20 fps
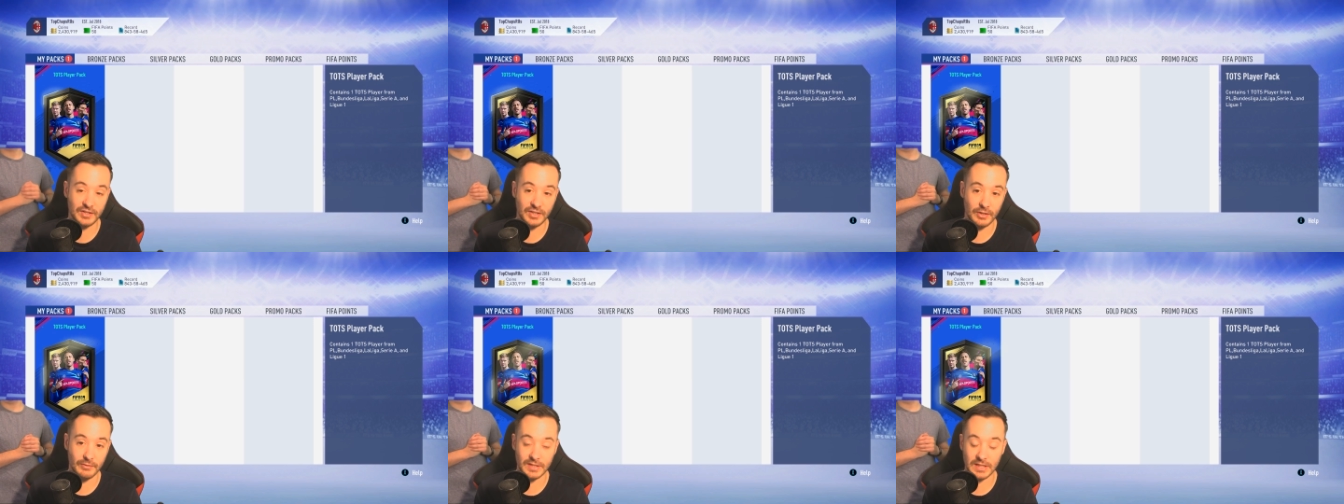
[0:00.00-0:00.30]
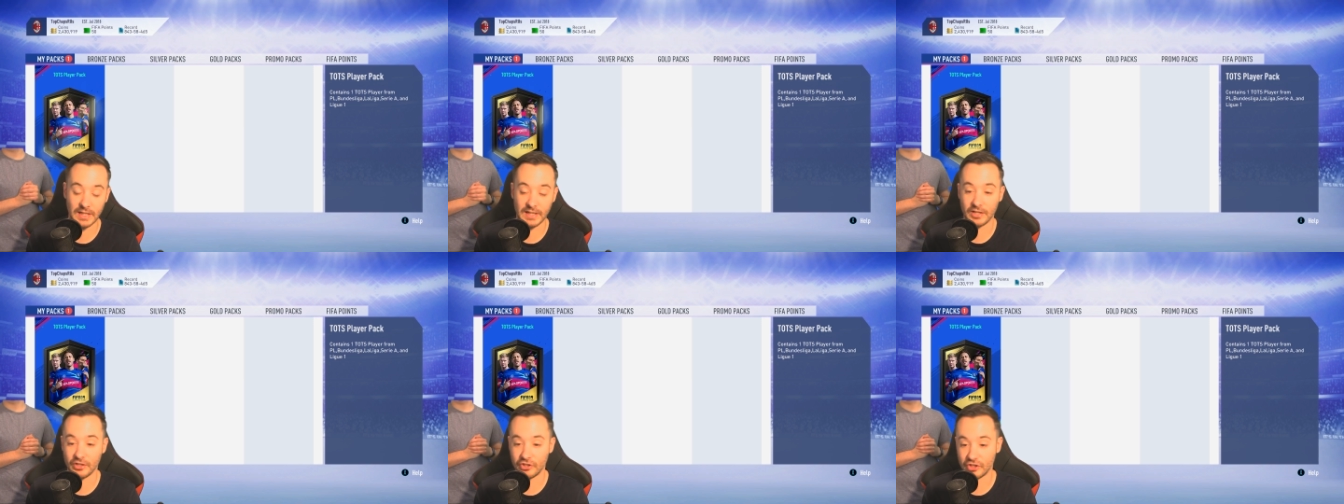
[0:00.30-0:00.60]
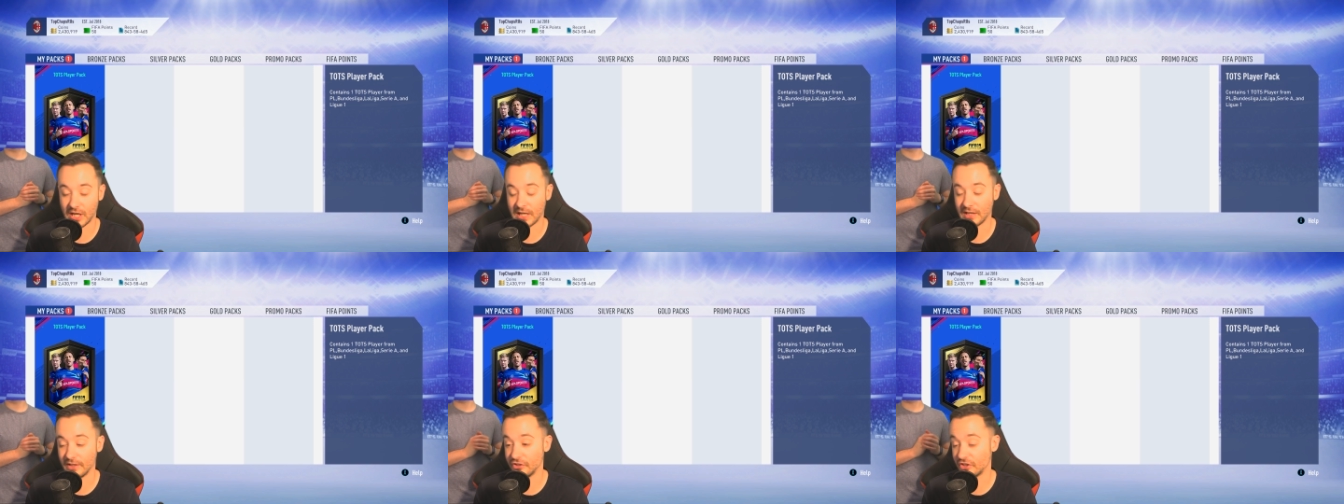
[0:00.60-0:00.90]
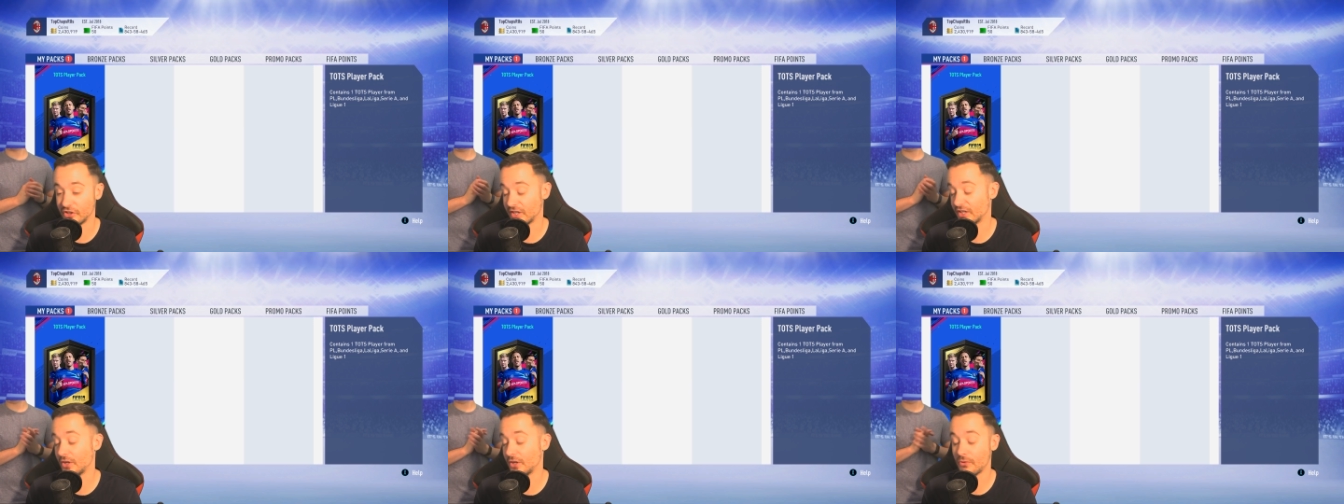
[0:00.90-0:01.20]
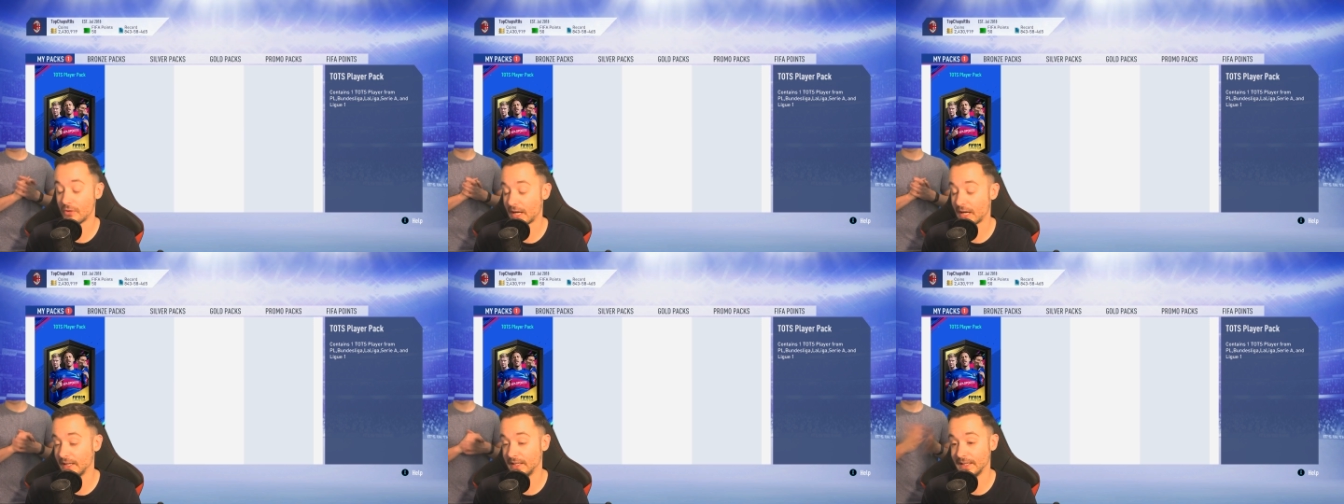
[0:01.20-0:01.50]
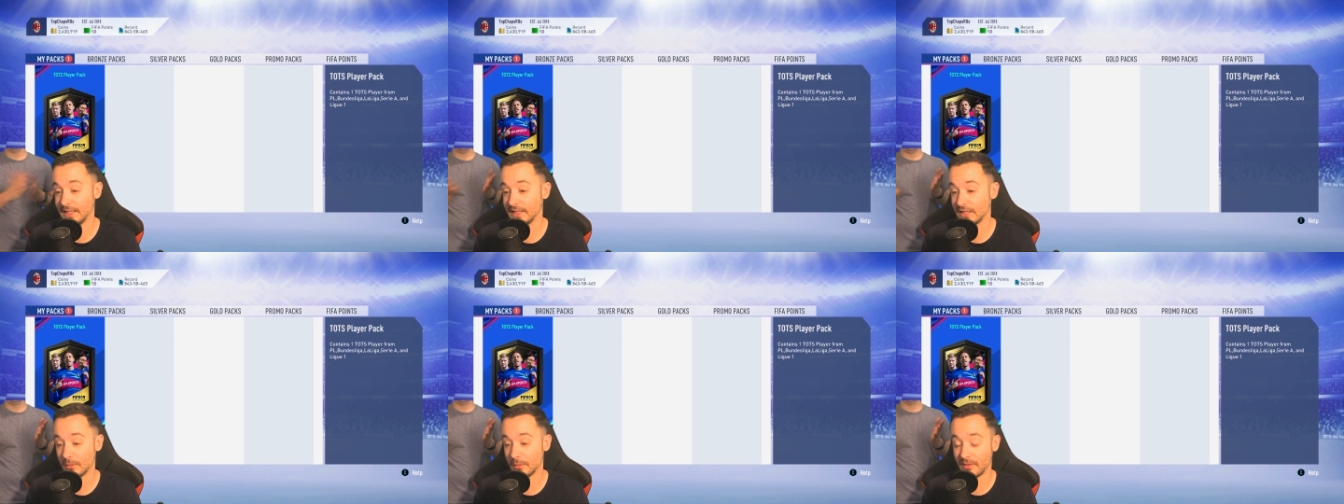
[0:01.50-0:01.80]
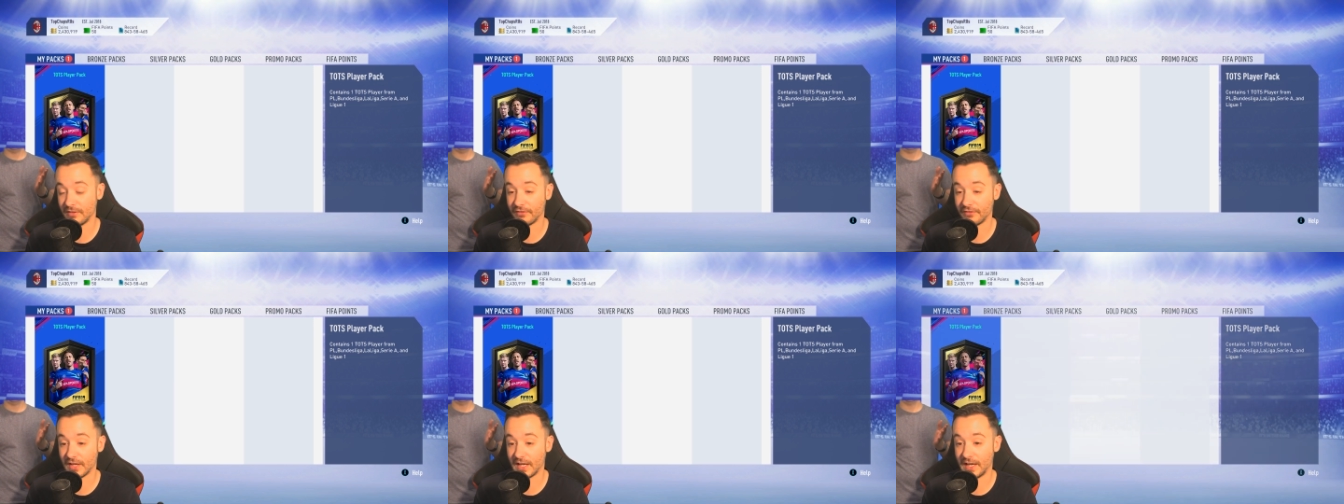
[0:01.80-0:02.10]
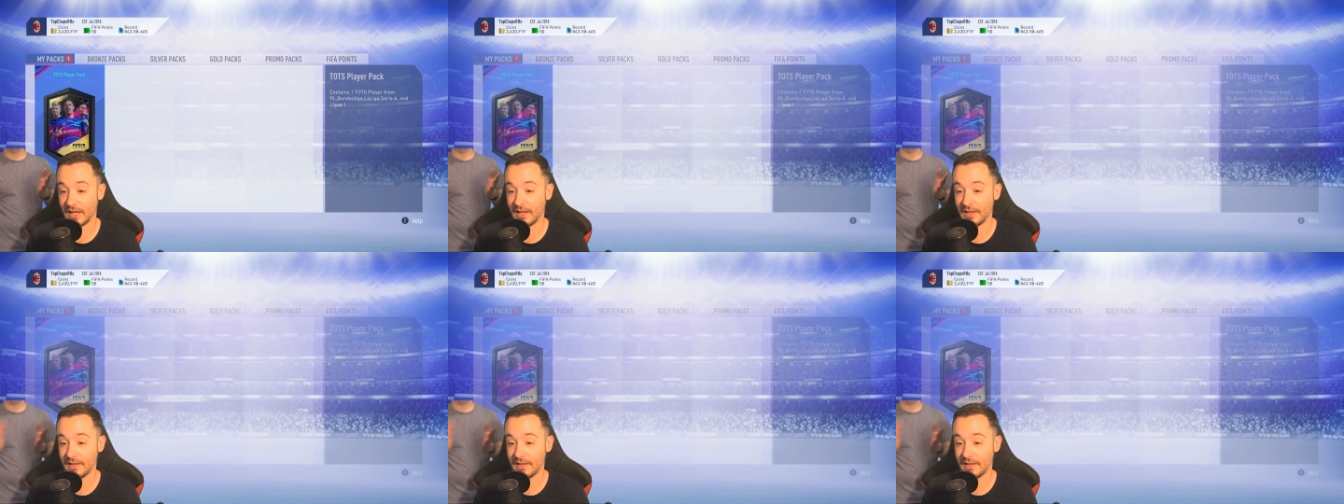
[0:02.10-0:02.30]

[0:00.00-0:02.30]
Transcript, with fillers: so it's like a challenge. It's a good idea, to be fair.